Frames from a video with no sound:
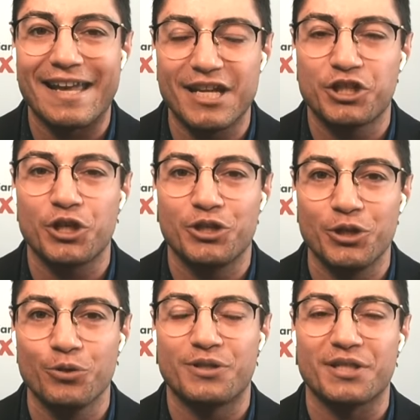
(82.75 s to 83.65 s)
it should
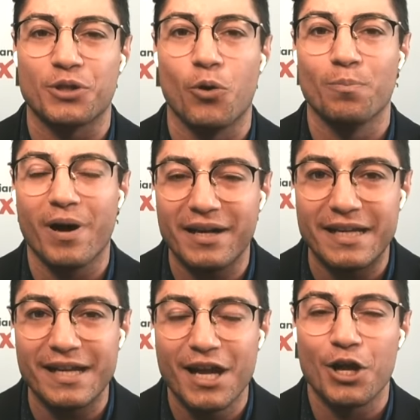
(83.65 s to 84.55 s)
use its own
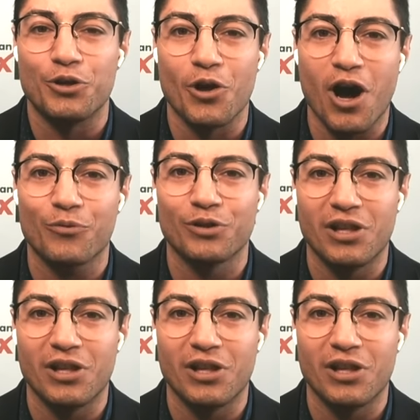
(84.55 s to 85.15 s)
money, not